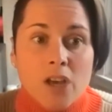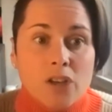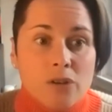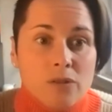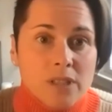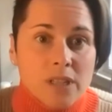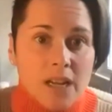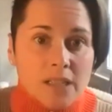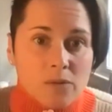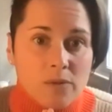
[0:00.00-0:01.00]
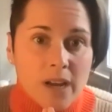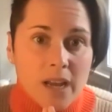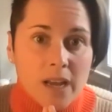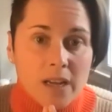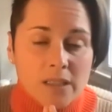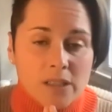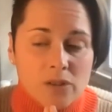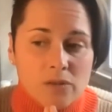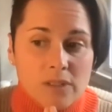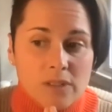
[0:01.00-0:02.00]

use it as a way to